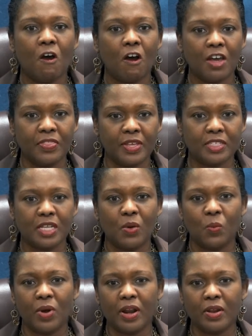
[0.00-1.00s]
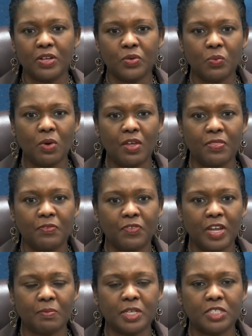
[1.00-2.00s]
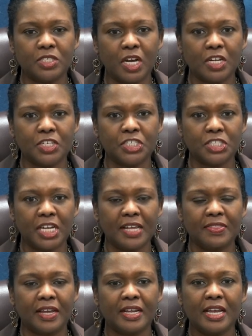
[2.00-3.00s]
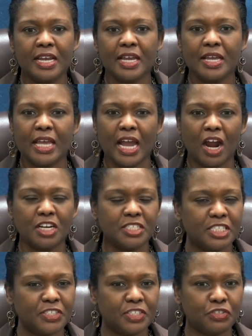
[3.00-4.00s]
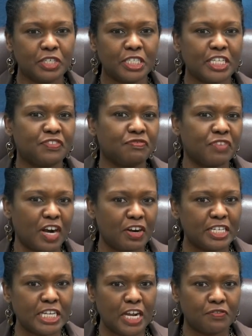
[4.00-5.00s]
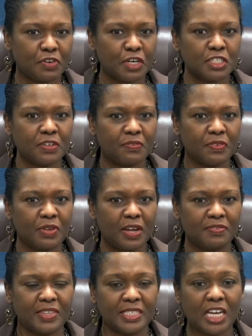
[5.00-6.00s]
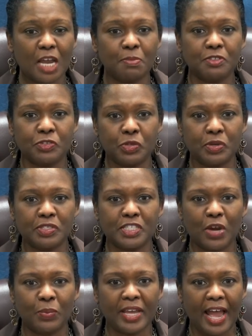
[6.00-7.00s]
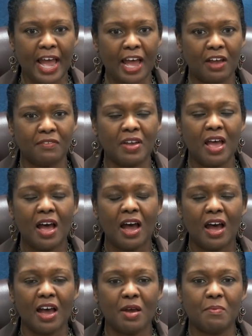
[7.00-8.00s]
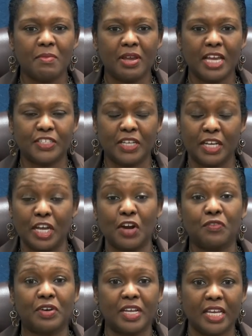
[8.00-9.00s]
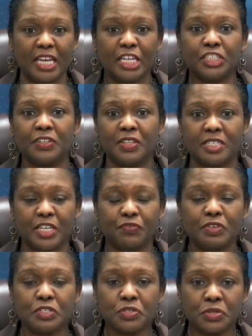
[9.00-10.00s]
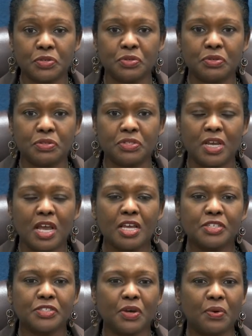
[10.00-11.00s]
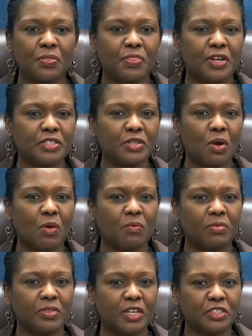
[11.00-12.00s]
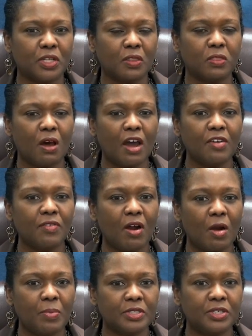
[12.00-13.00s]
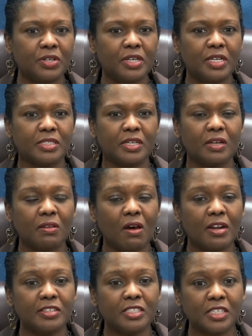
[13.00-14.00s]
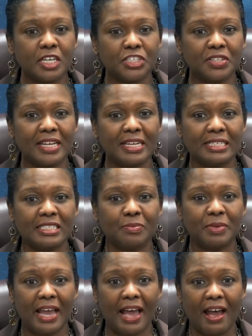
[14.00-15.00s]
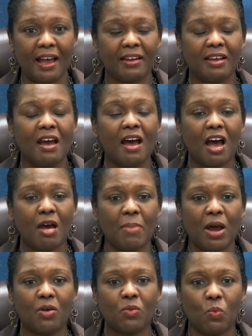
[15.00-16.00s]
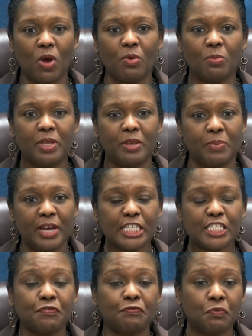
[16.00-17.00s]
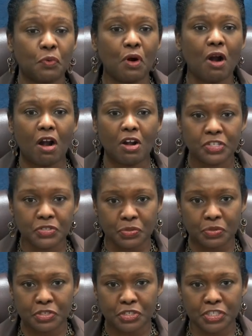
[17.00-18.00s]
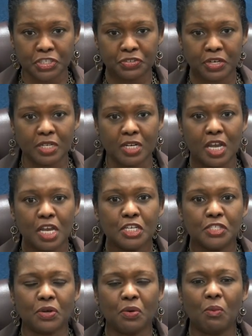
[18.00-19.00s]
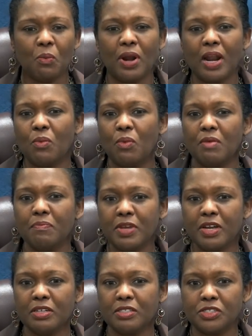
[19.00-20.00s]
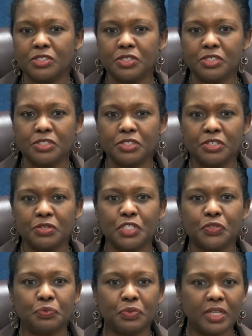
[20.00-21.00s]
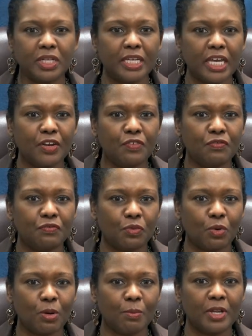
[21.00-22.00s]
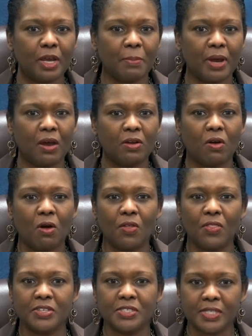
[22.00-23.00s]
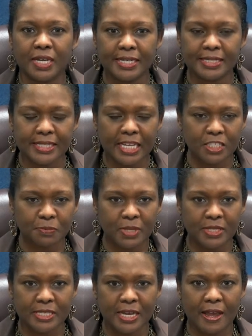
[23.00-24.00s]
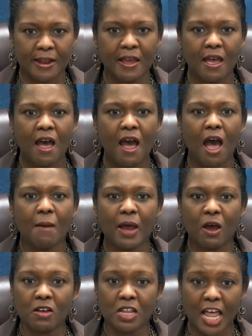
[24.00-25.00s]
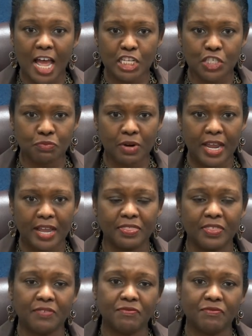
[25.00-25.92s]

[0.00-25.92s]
on this. And what I do want families to understand that our district is very diverse of the type of students that we have as governing each of the different schools. So there's a lot of opportunities and a lot of discussion that needs to be had about what would be best for our school district. So what I want parents and students to do is really get informed about all the studies that's been done about class rank, the